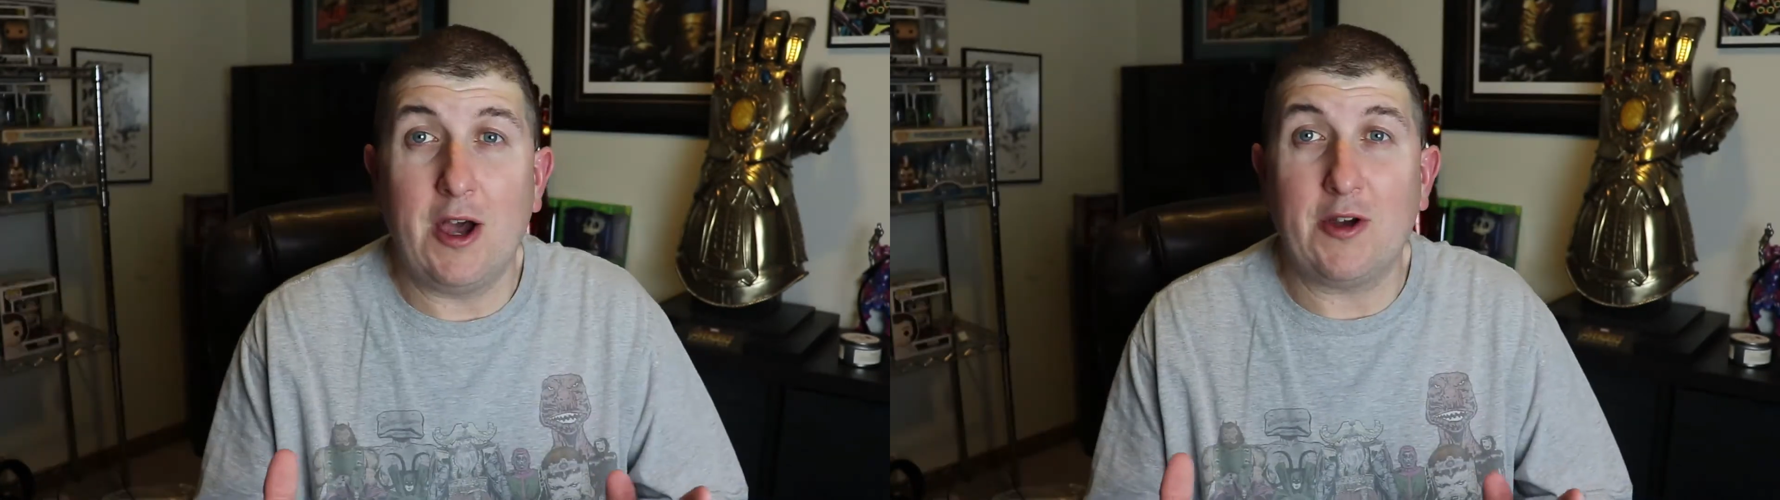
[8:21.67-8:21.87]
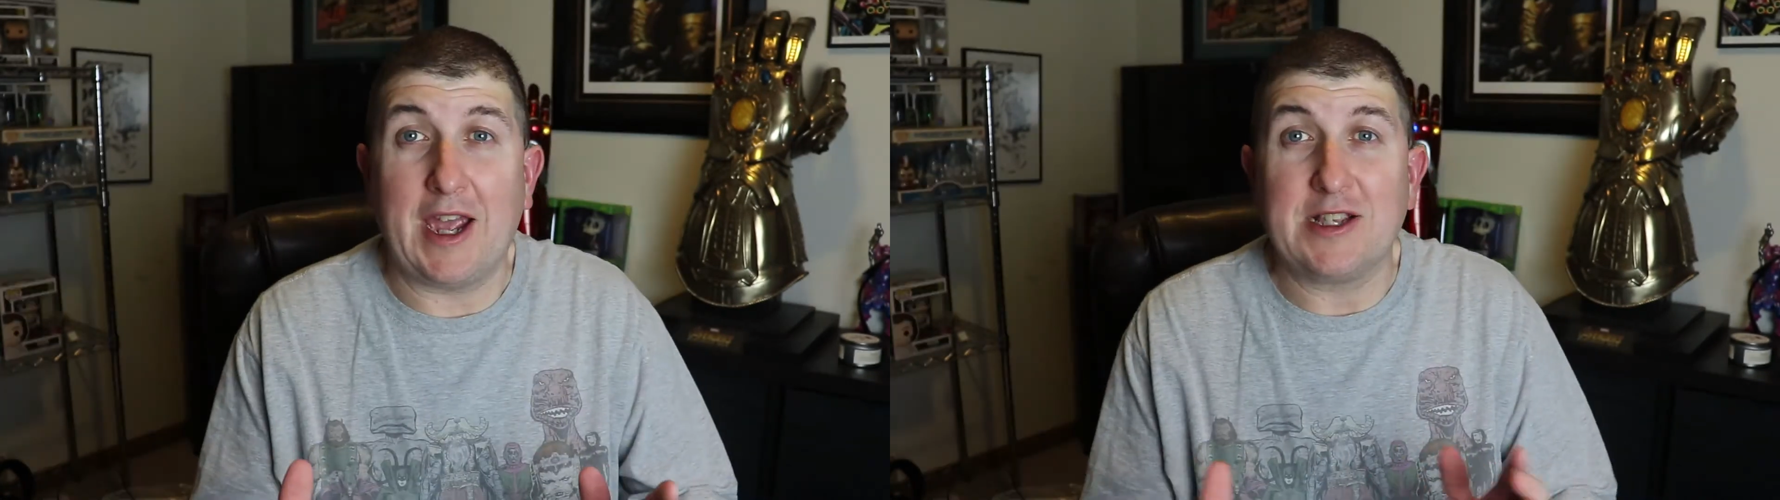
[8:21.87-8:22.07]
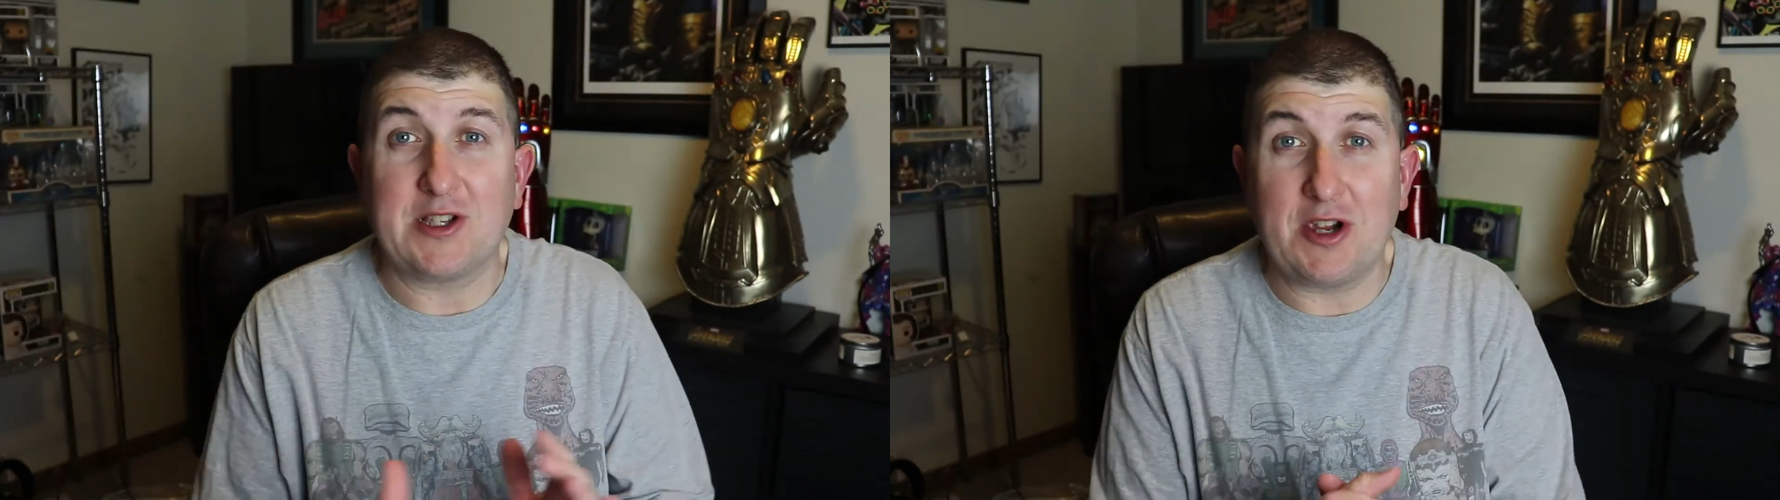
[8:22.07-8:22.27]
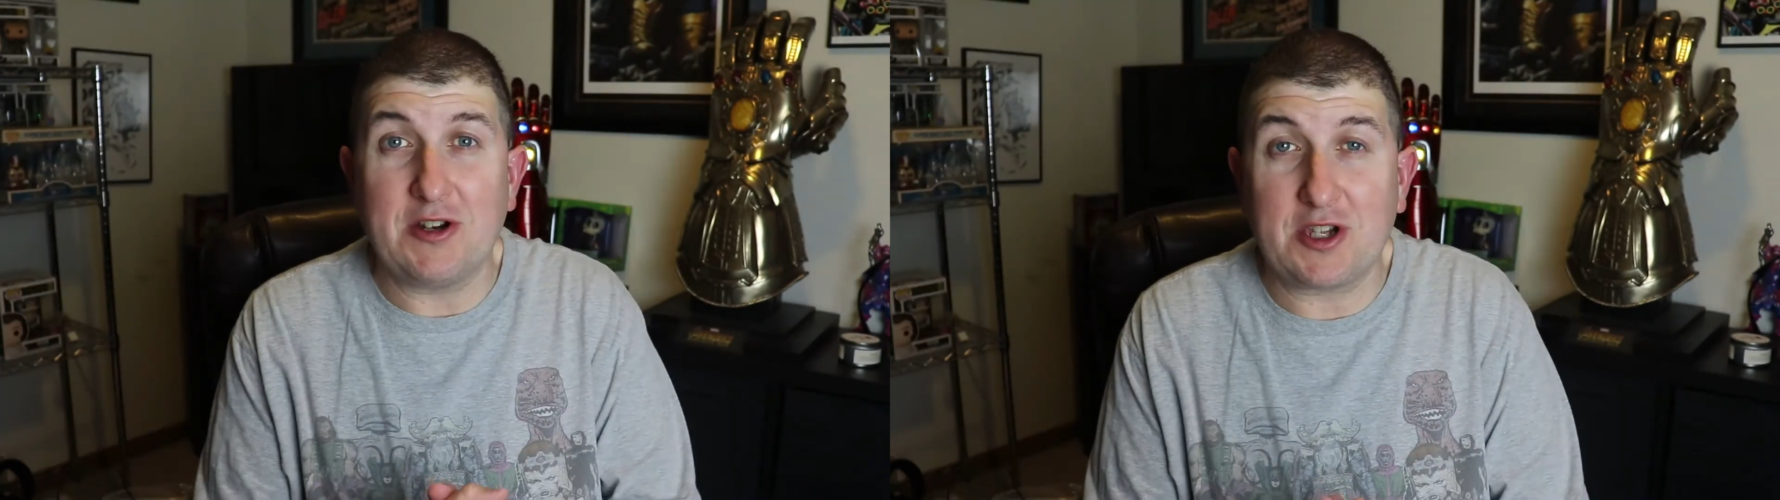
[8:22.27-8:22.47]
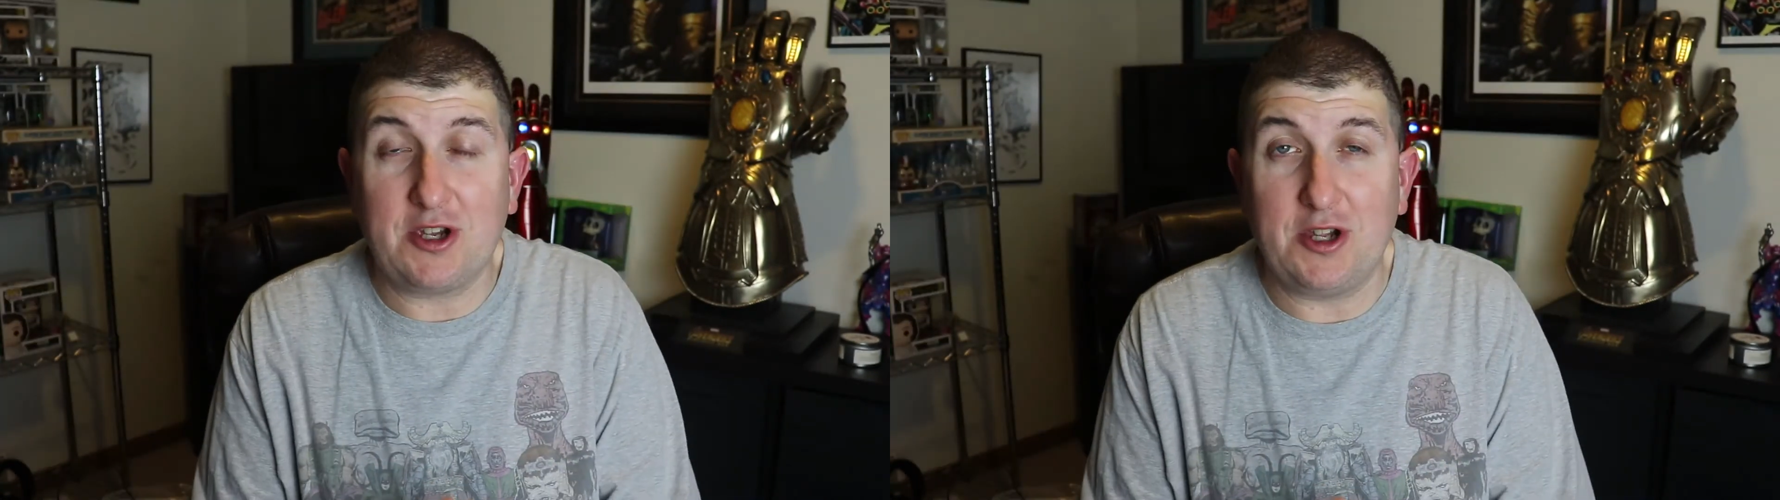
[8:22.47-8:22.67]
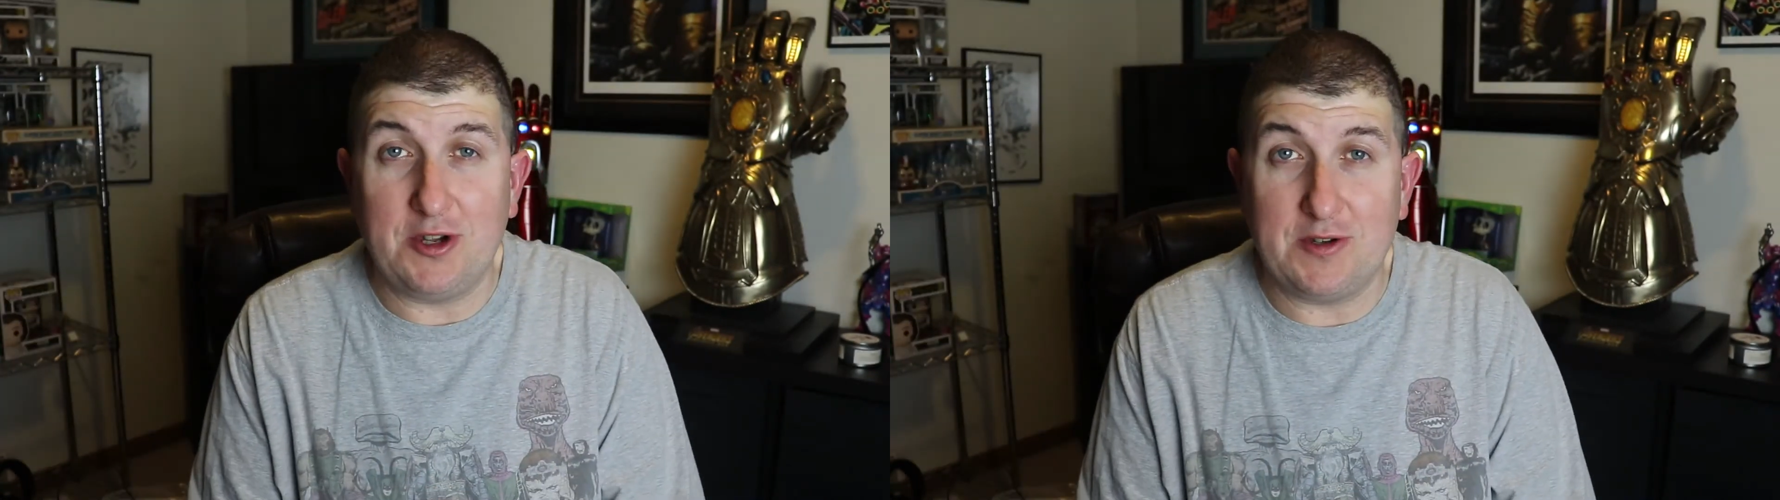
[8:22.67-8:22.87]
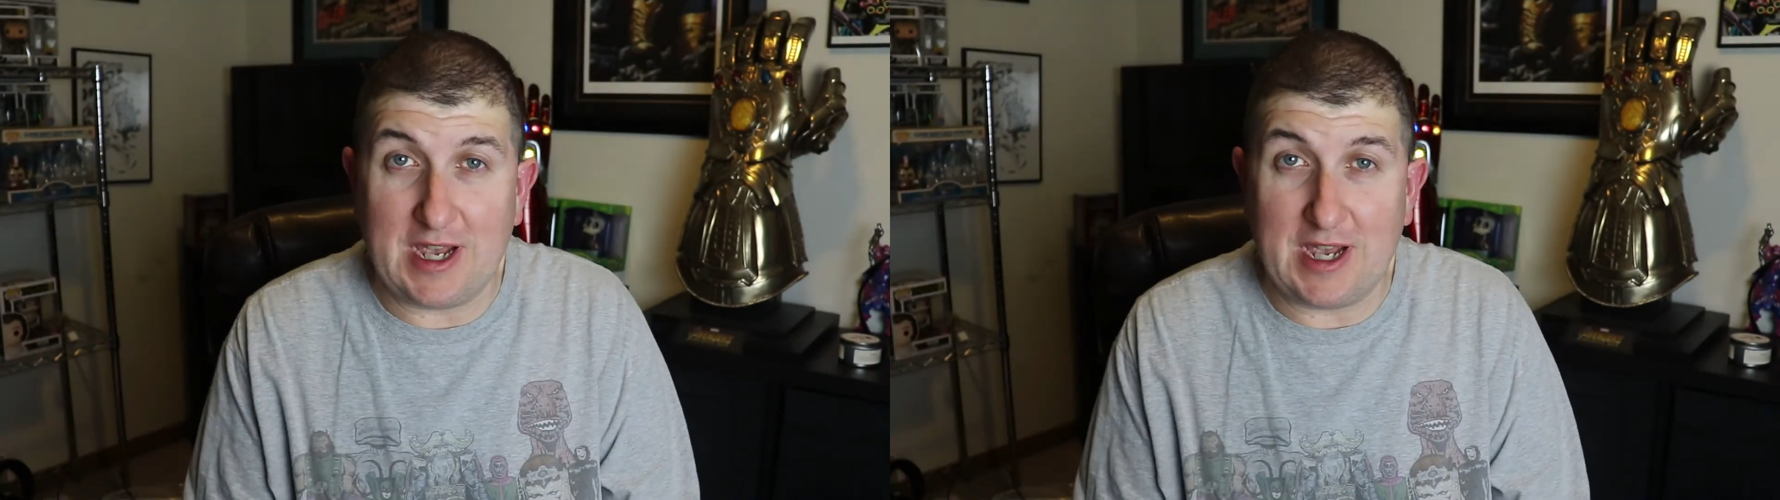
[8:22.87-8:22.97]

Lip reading: Okay, so here's the good news.